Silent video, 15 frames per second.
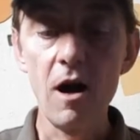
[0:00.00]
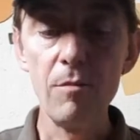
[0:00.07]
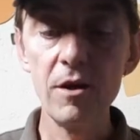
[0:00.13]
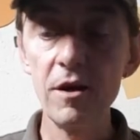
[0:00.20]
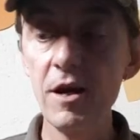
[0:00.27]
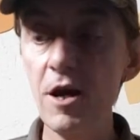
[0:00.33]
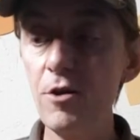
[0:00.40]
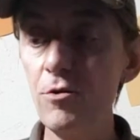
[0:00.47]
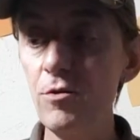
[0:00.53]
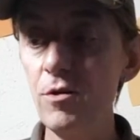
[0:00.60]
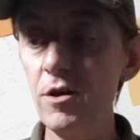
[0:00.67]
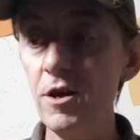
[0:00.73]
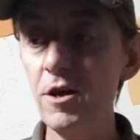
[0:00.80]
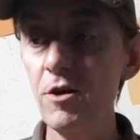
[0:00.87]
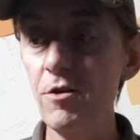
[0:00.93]
I mean, I
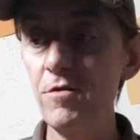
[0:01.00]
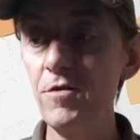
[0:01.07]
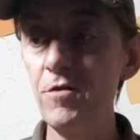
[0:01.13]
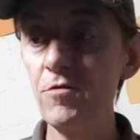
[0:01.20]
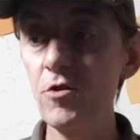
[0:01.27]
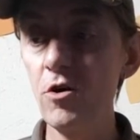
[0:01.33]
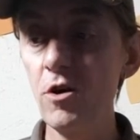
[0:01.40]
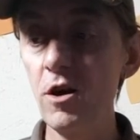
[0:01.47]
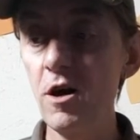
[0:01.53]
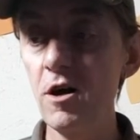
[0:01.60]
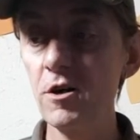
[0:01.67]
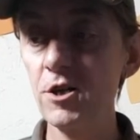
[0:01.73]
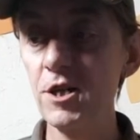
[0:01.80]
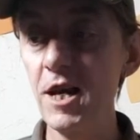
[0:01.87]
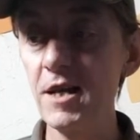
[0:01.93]
know, you know, if you've got a
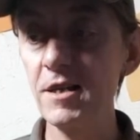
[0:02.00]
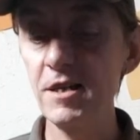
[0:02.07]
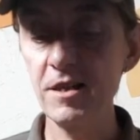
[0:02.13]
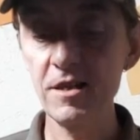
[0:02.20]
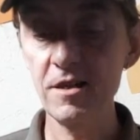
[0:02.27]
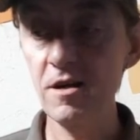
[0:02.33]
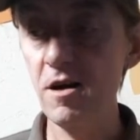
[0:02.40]
large lattice